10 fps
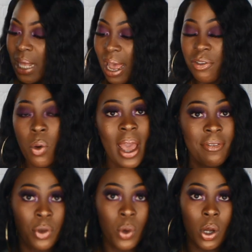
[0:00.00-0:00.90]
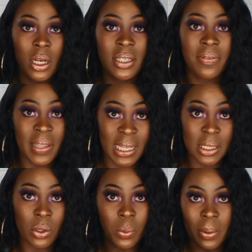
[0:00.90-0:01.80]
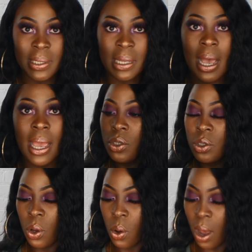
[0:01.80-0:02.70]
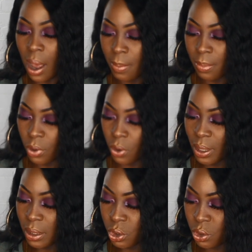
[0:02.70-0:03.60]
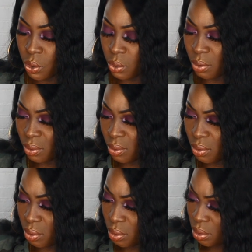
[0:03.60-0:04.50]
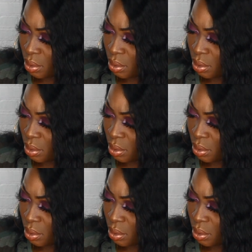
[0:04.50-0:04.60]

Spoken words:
They have quite a few colors of these on the website, so I'm going to, oh,